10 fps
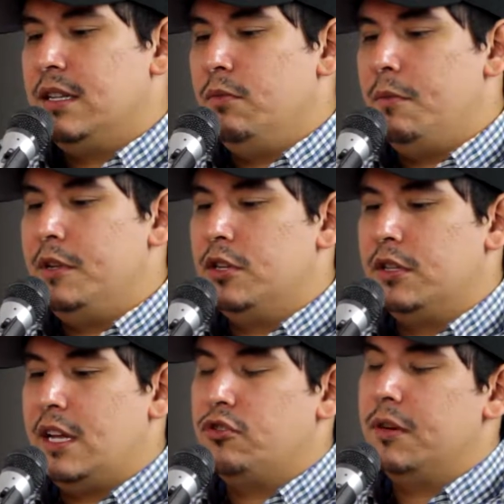And when we took
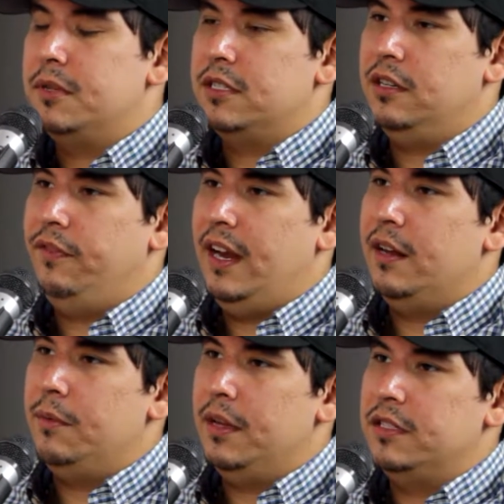that trip to
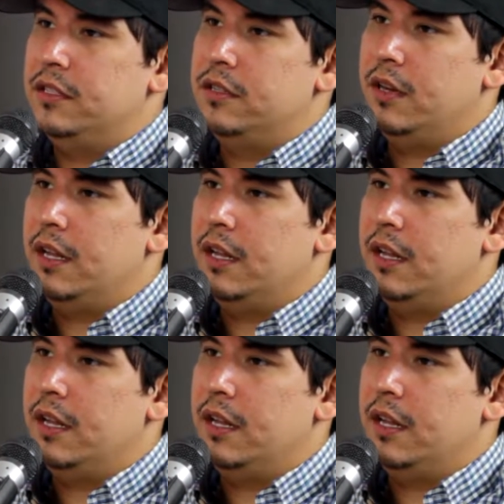Savannah, we listened to,